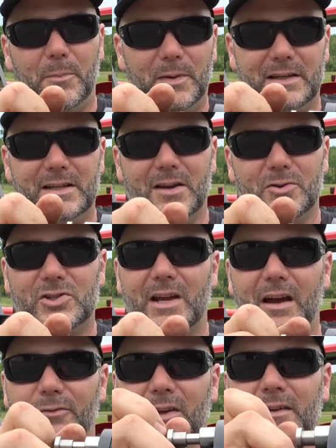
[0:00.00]
a PTO
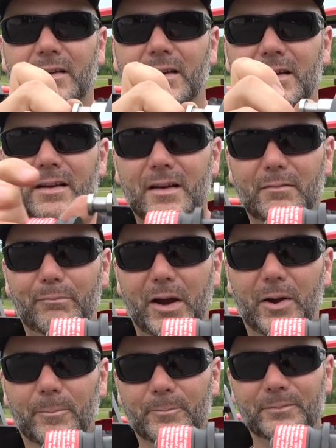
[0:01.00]
shaft.
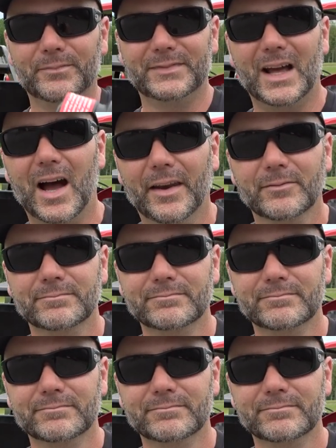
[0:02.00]
Boom, done,